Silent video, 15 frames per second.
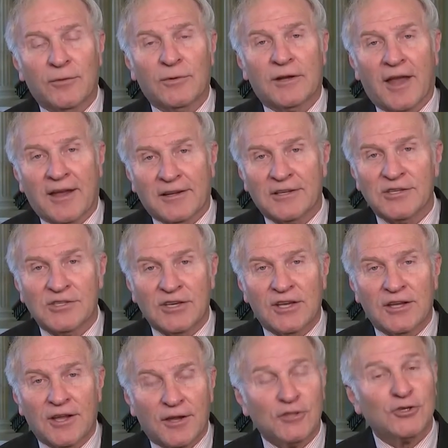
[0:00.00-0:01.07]
he would like to
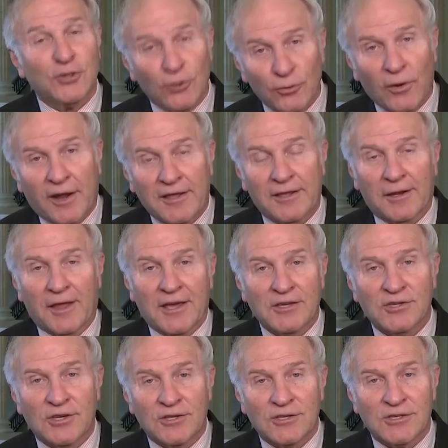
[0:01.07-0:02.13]
see 2
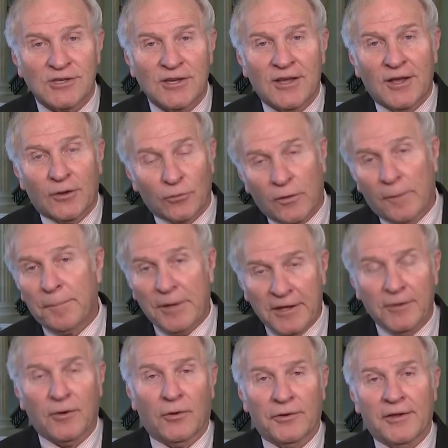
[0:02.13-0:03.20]
regulations
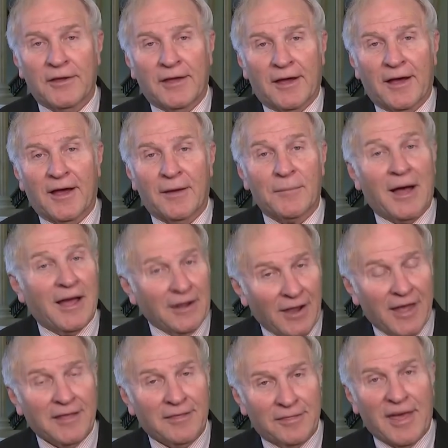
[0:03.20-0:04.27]
repealed. I
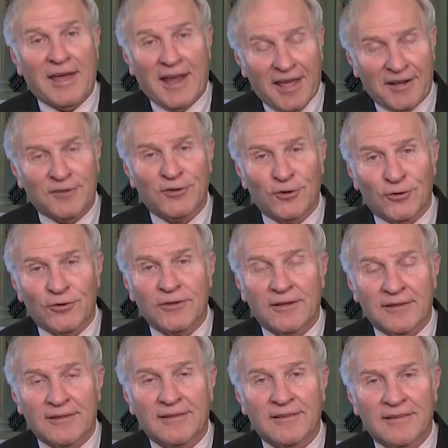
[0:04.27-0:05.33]
like that attitude.